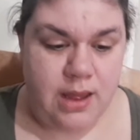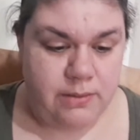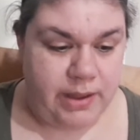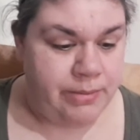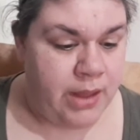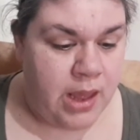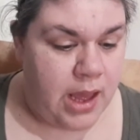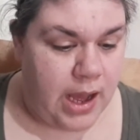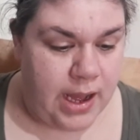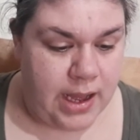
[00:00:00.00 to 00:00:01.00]
Anyway,
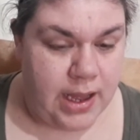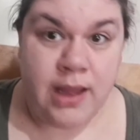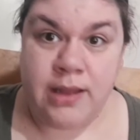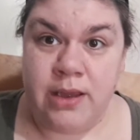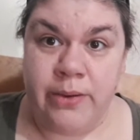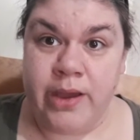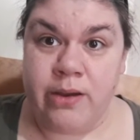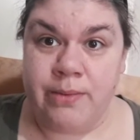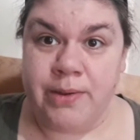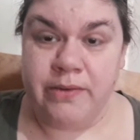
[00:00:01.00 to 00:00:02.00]
here we
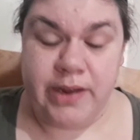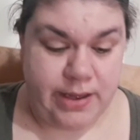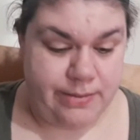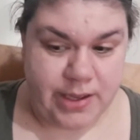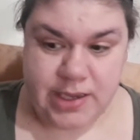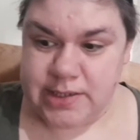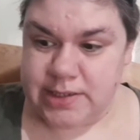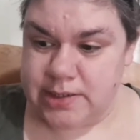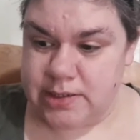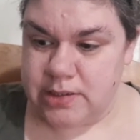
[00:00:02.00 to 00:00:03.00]
go. I'm going to read it
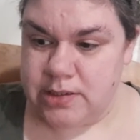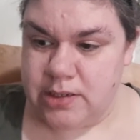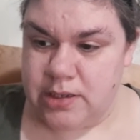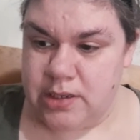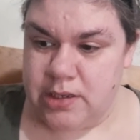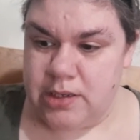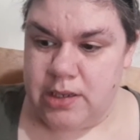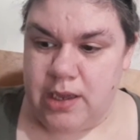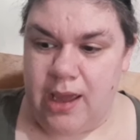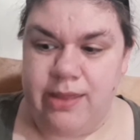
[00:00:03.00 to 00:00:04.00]
because
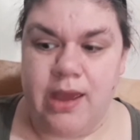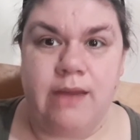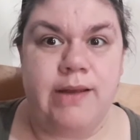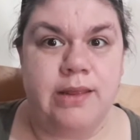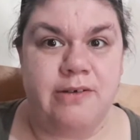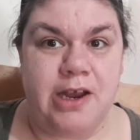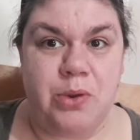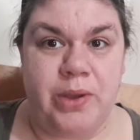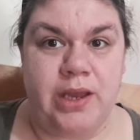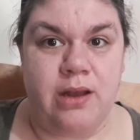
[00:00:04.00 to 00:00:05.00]
I think I read The
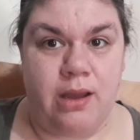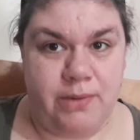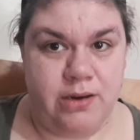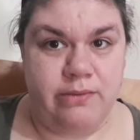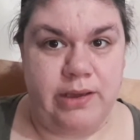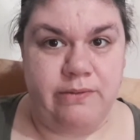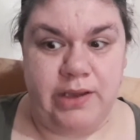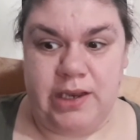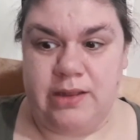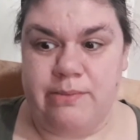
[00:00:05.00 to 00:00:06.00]
Red Queen. I'm going to
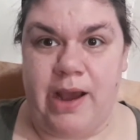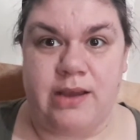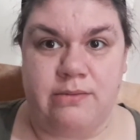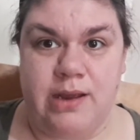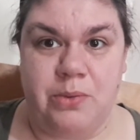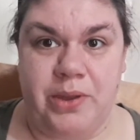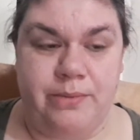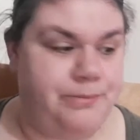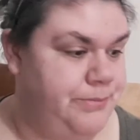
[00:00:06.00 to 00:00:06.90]
reread the back of The Red...